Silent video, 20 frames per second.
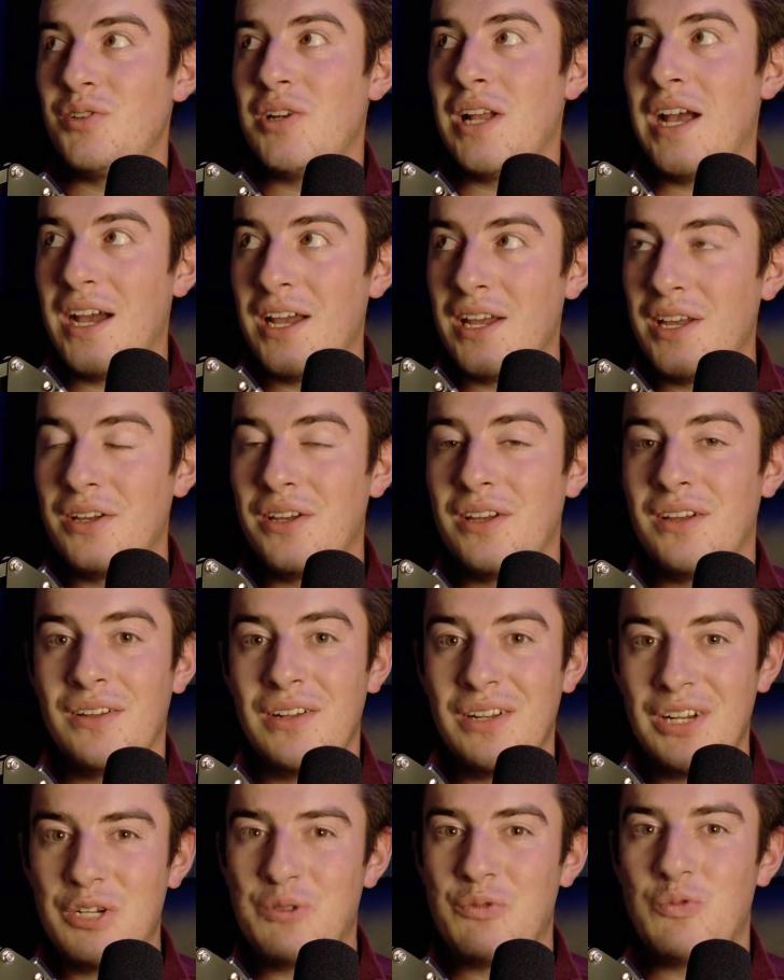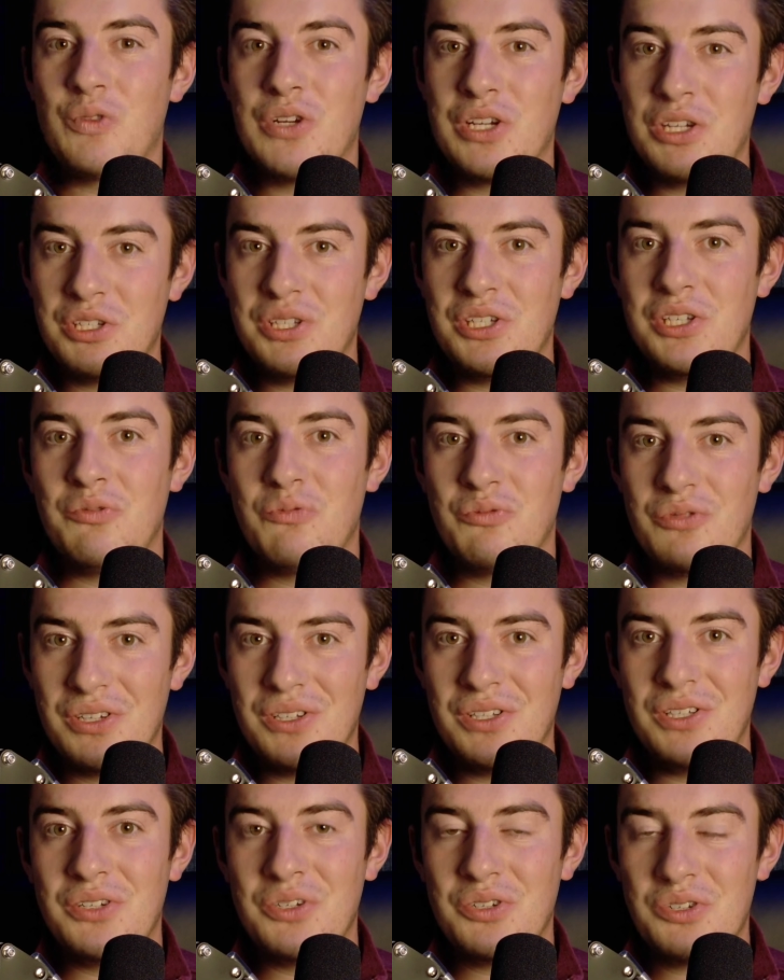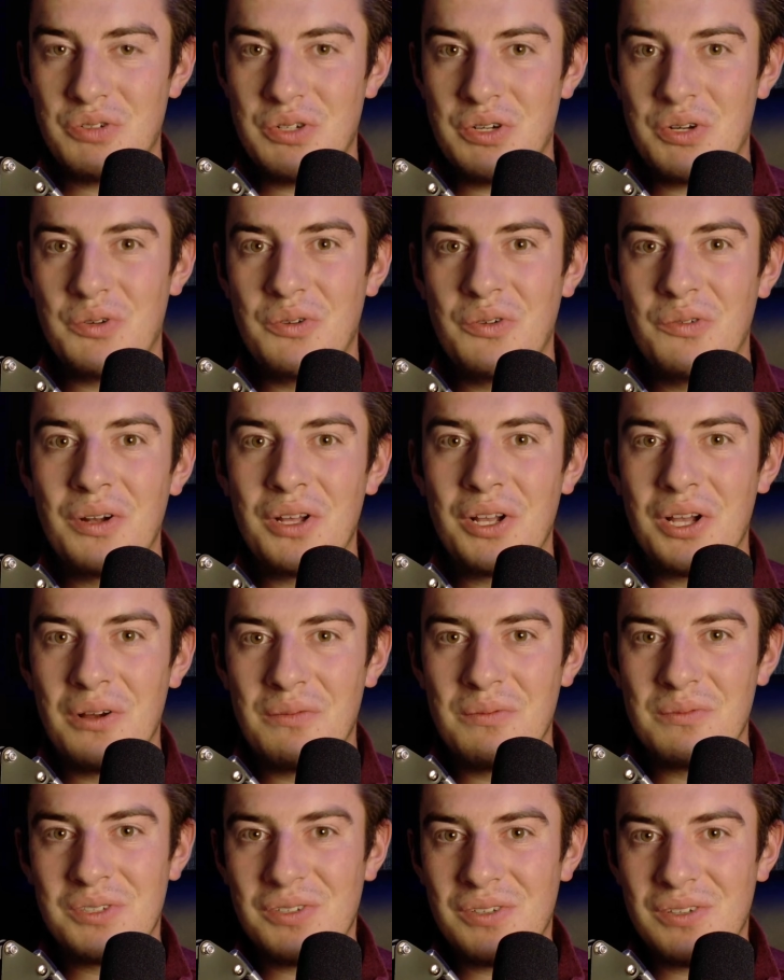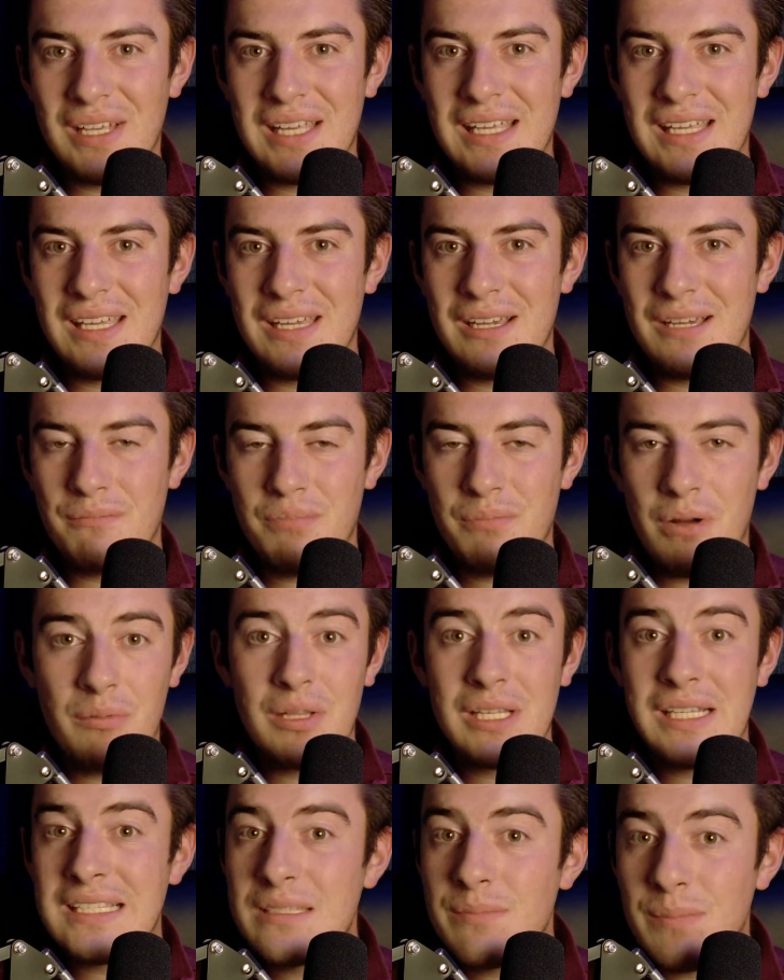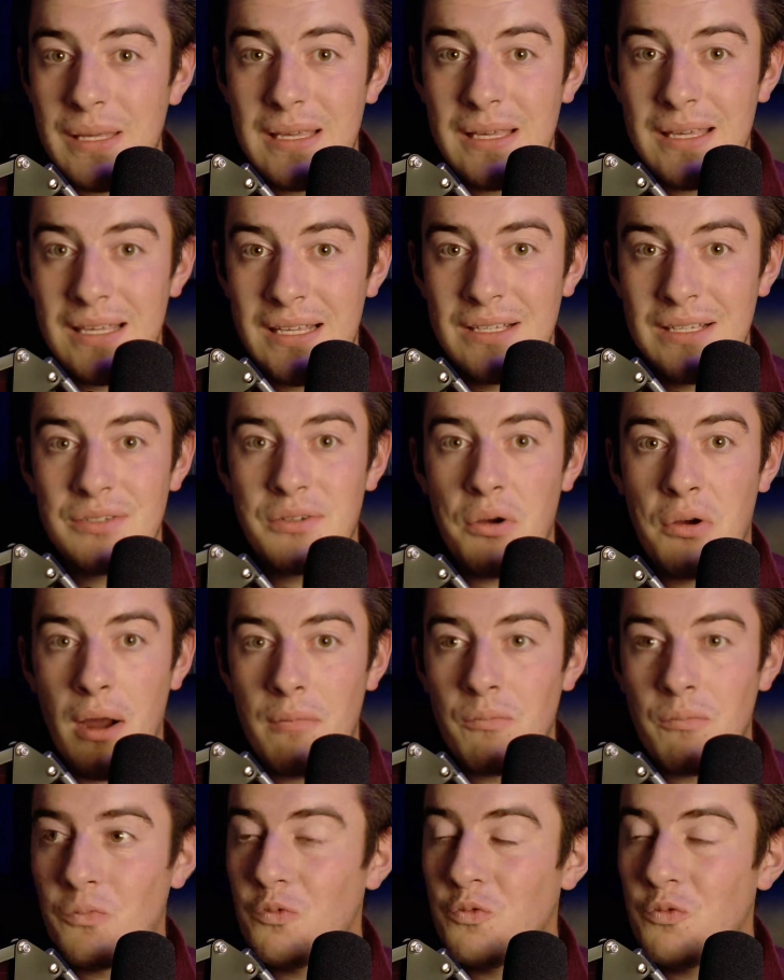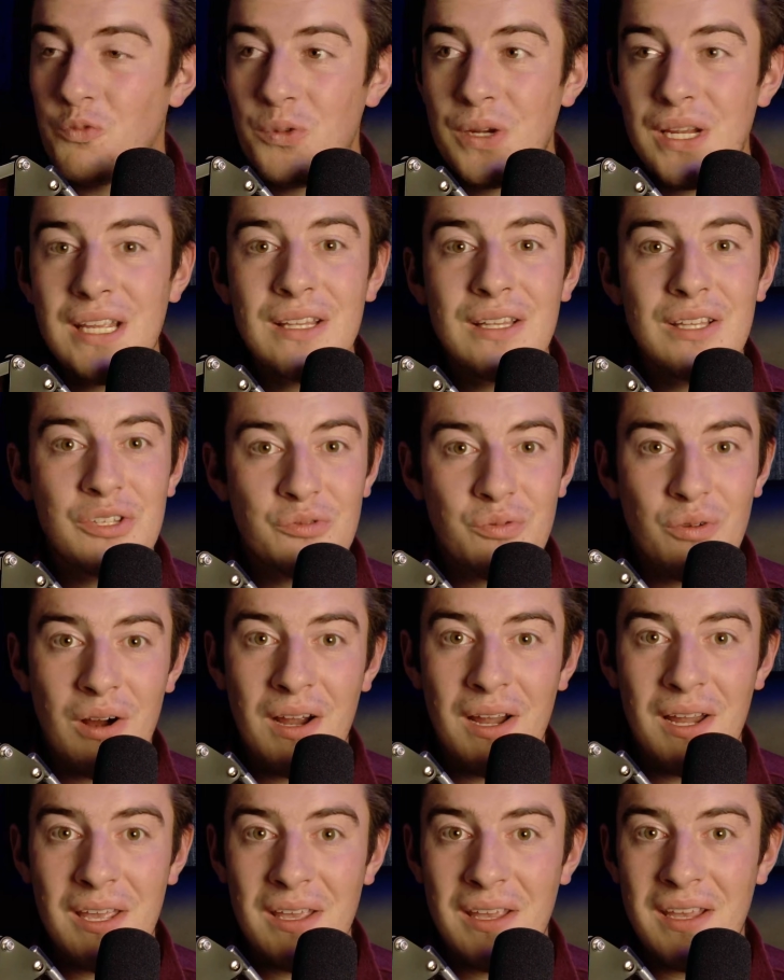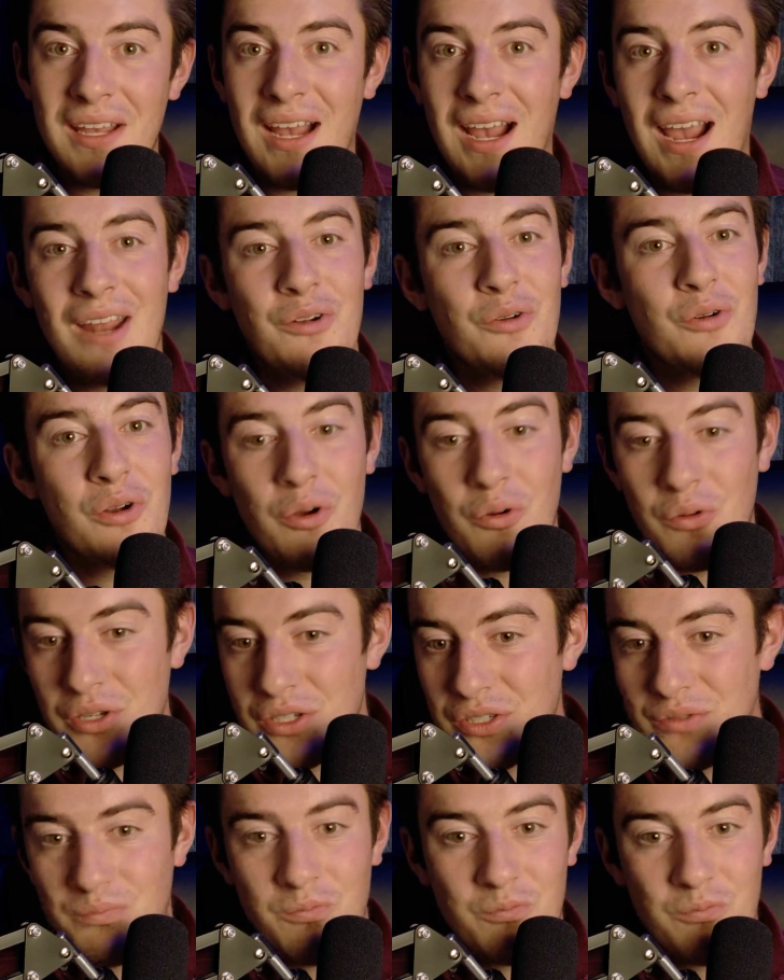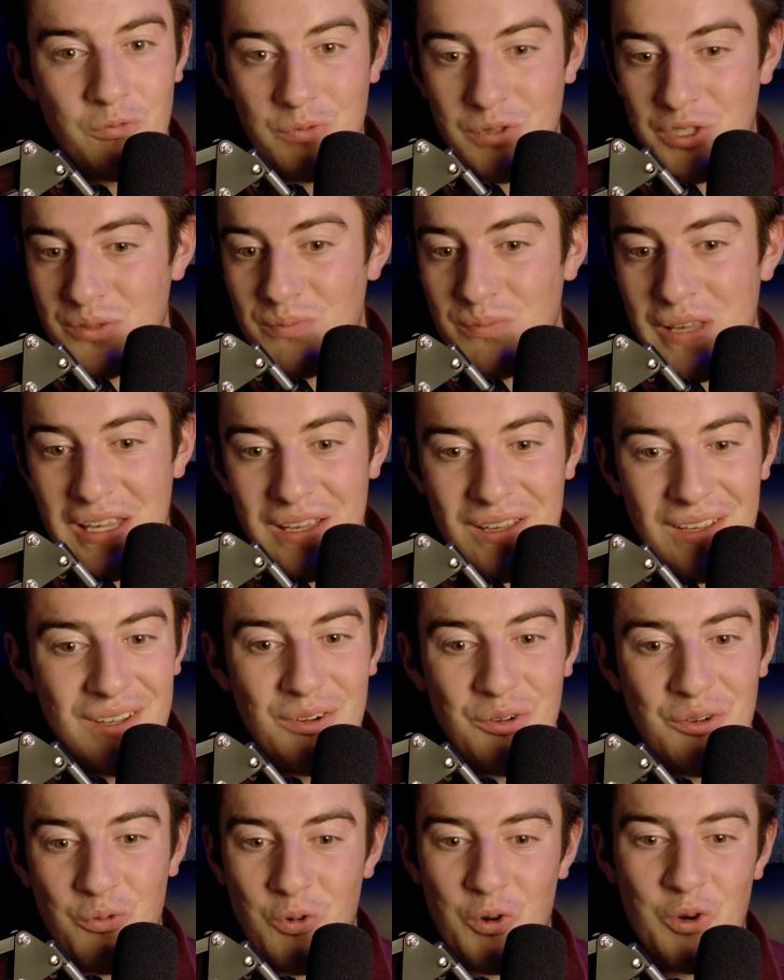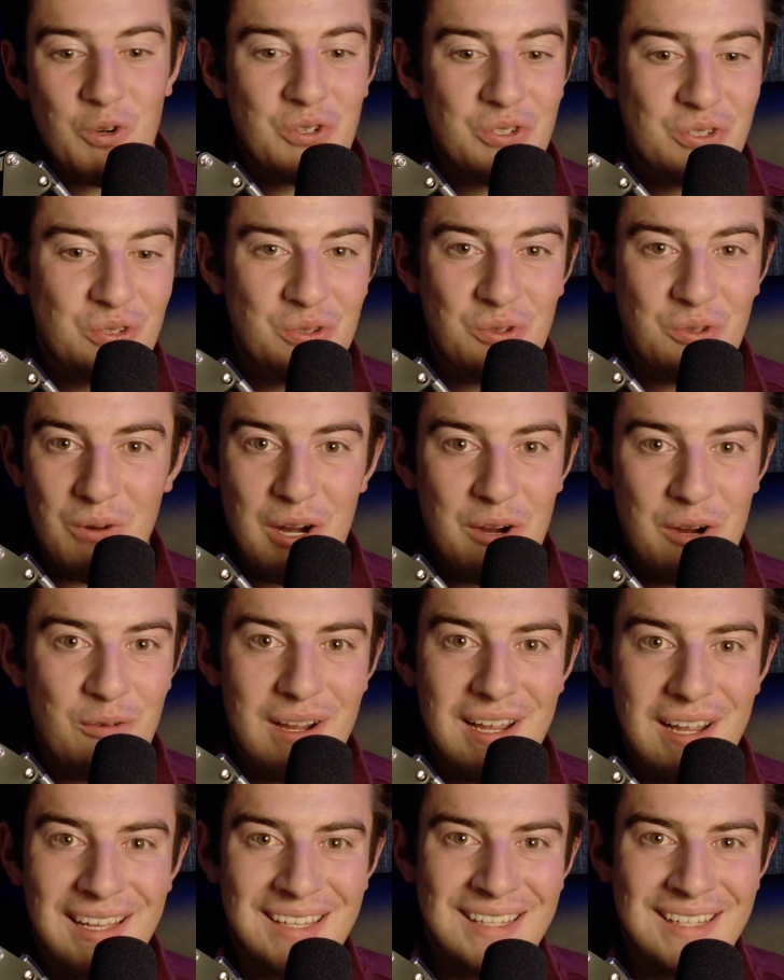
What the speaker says: I really, really struggle when it comes to like public speaking. So I'm really trying. I don't always speak words the right way.